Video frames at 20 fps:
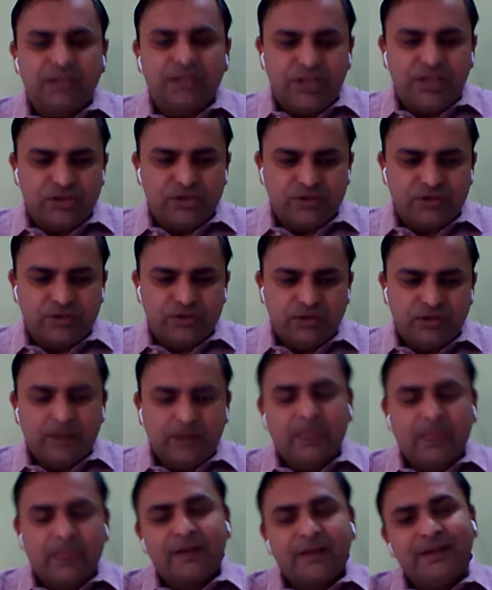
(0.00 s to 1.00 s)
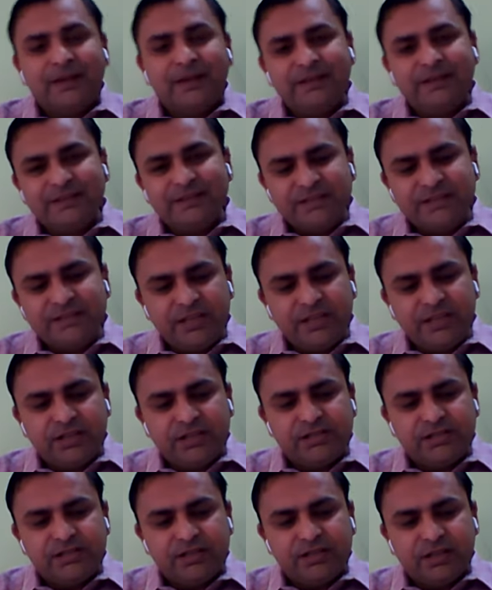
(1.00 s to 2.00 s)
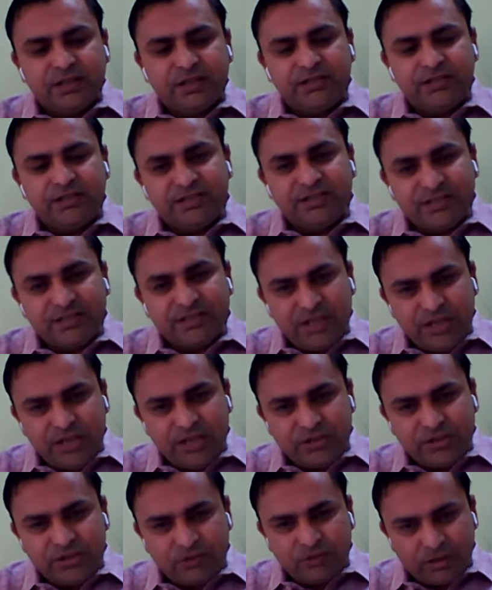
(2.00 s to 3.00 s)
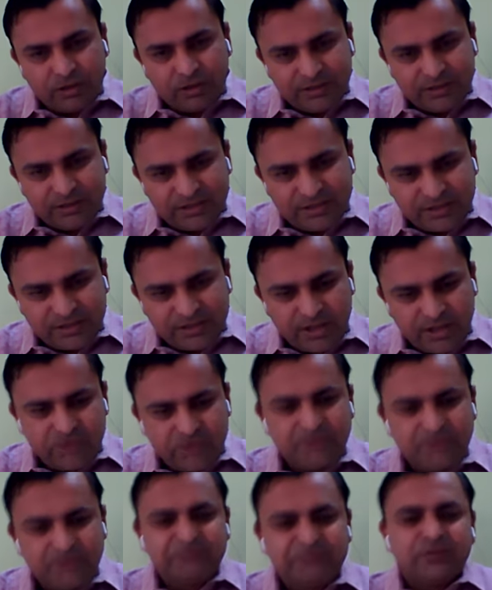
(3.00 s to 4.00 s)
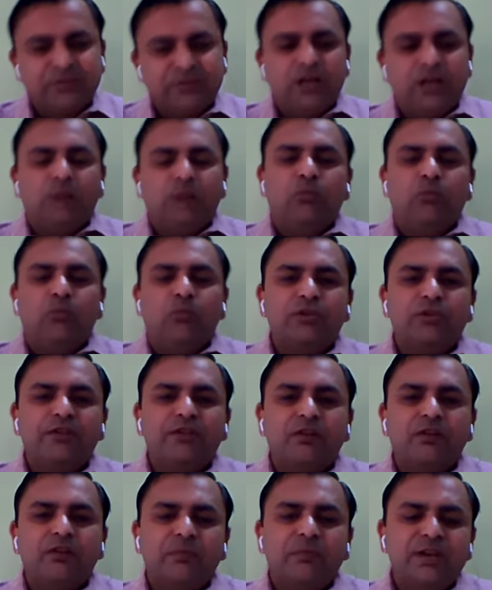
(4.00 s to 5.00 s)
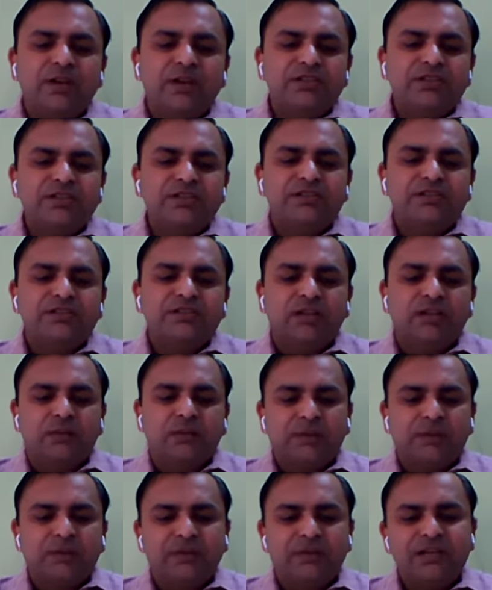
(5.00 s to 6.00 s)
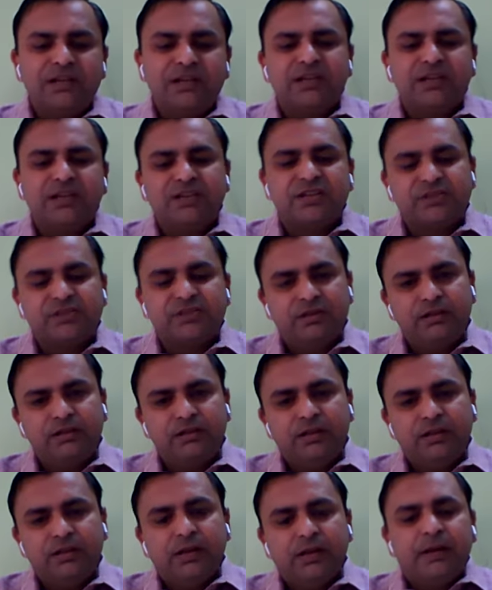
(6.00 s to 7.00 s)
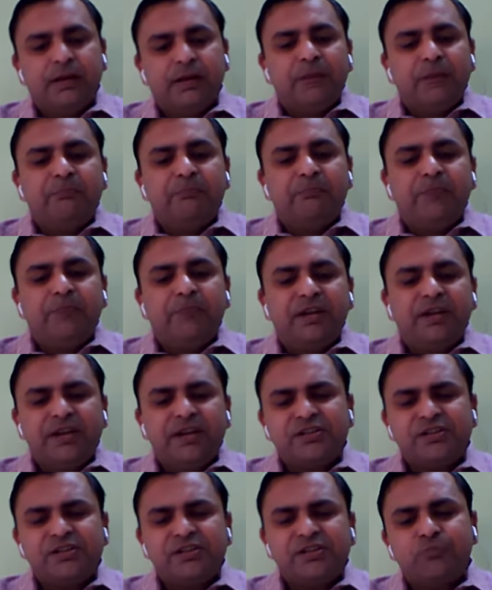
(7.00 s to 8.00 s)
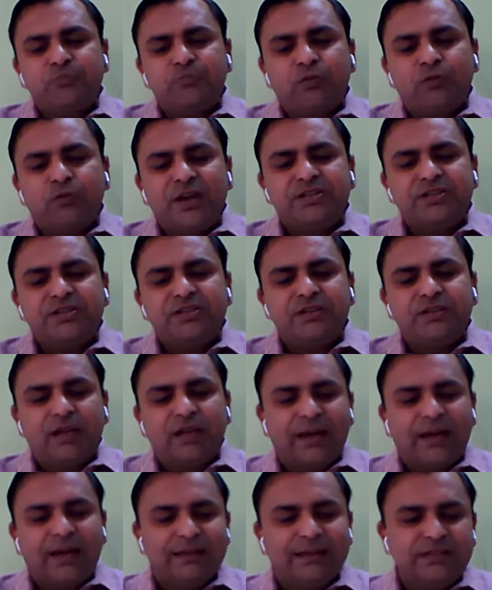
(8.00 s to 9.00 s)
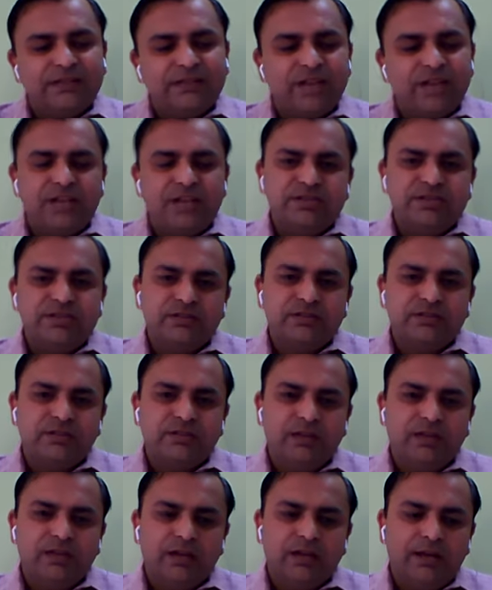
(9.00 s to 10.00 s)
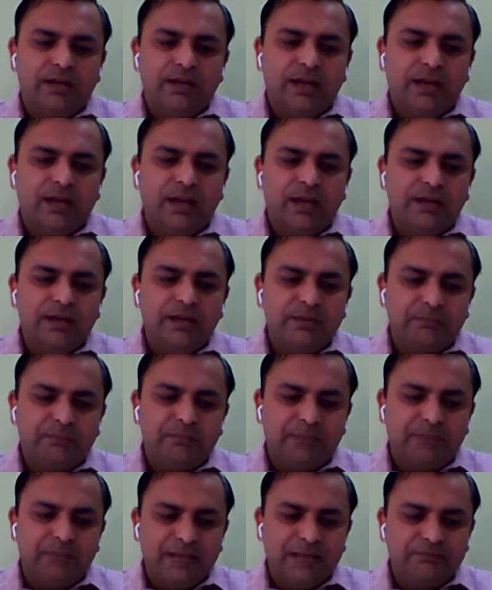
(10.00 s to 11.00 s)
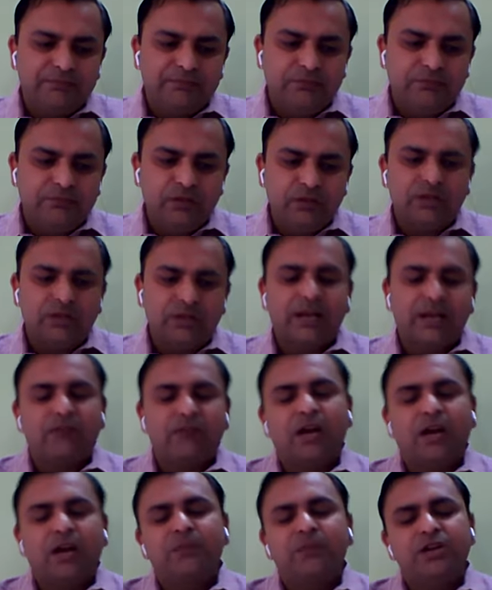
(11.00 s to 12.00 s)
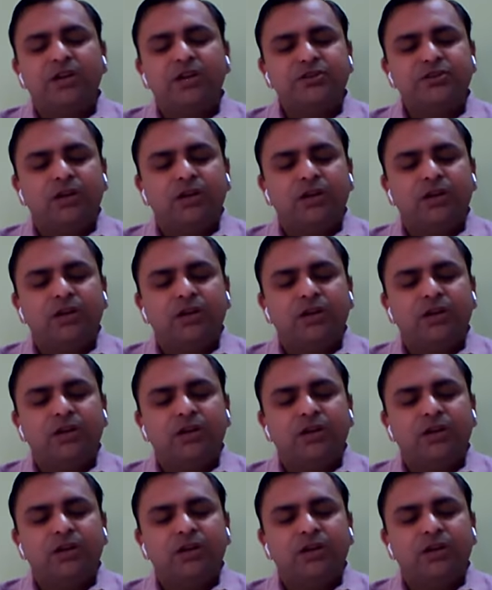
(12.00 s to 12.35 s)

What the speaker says: age. In this age or in this stage, motor development is primarily concerned. Parents should provide healthy diet and playful environment